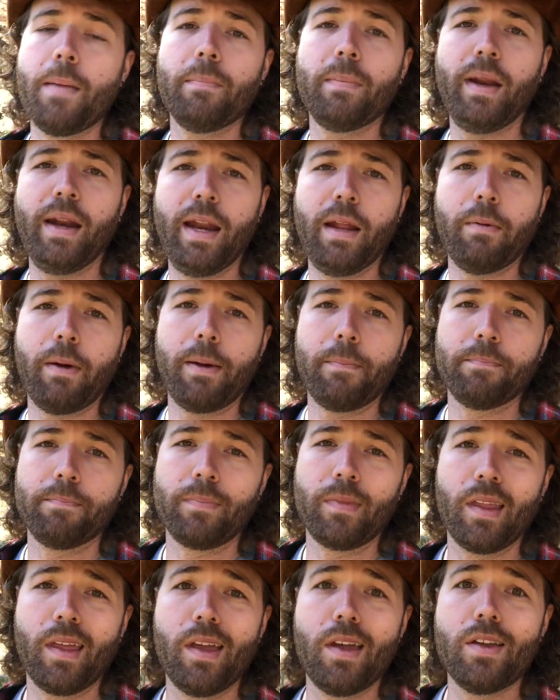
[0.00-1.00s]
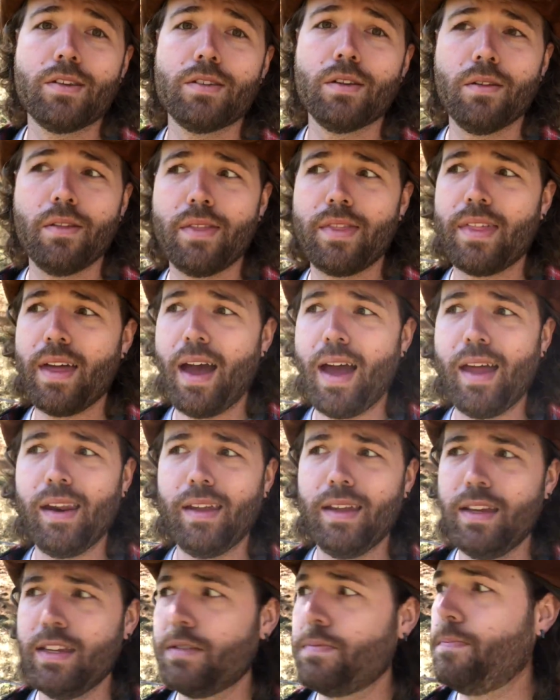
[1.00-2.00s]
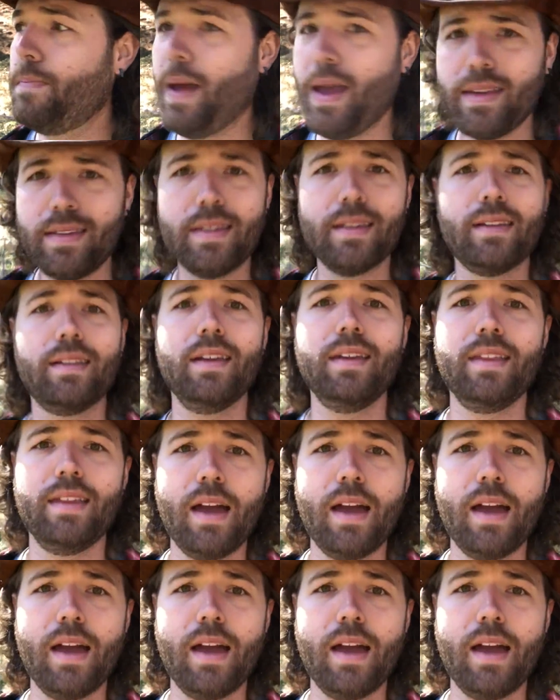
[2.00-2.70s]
But anyway, so that is basically the